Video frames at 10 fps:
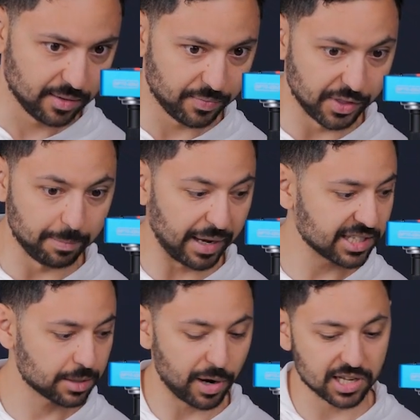the
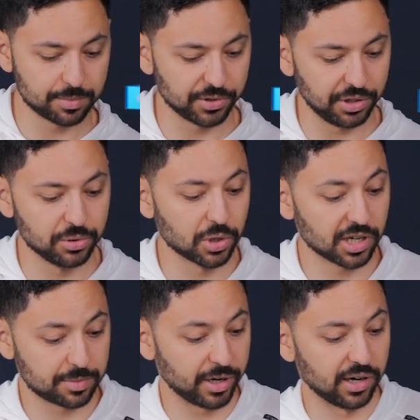best possible user
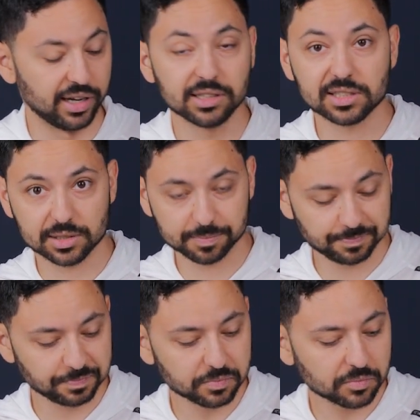experience
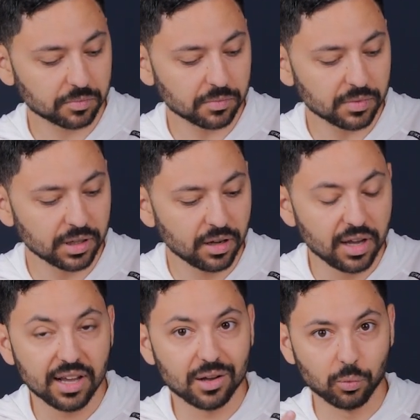
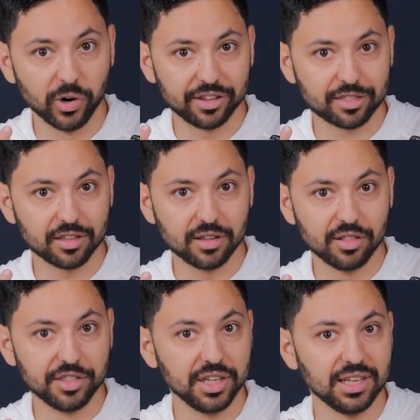with
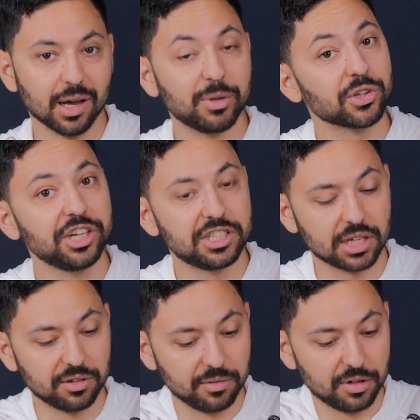the ability
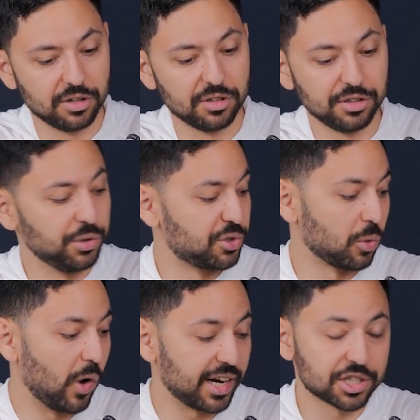to use the
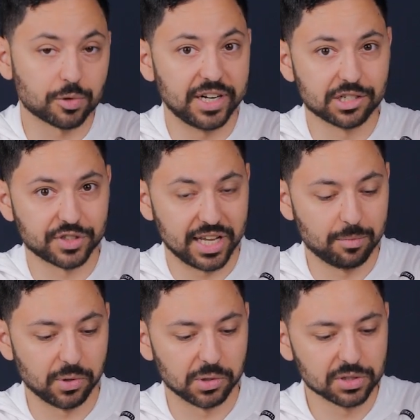widest range of
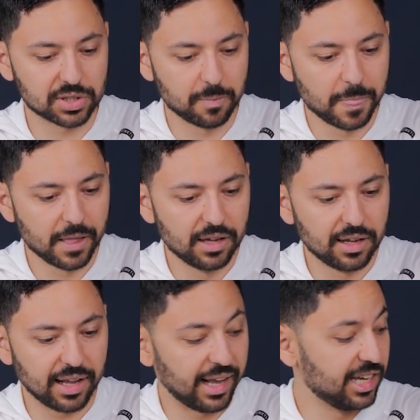samples
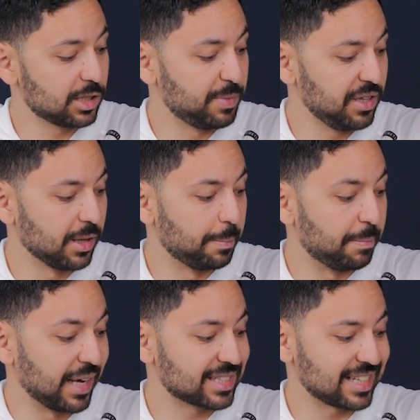and be the
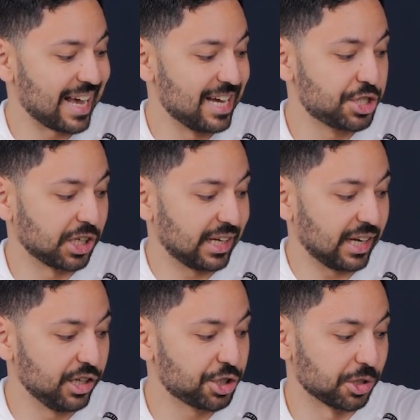best
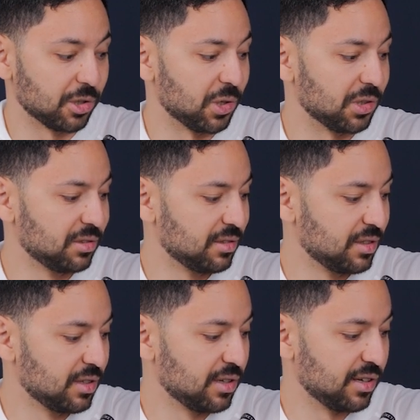educational
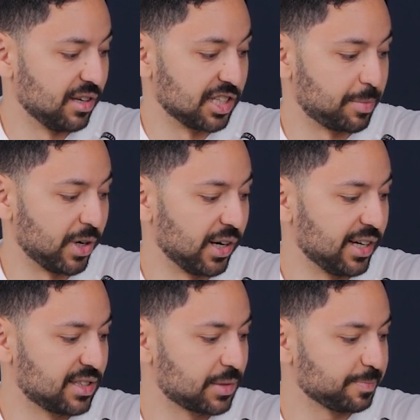
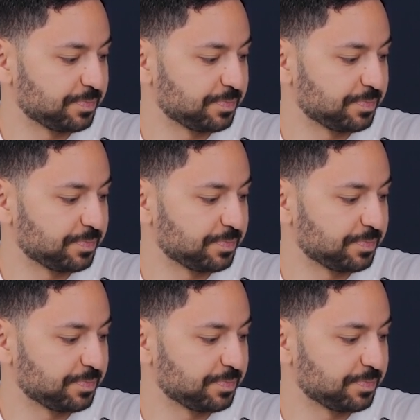experience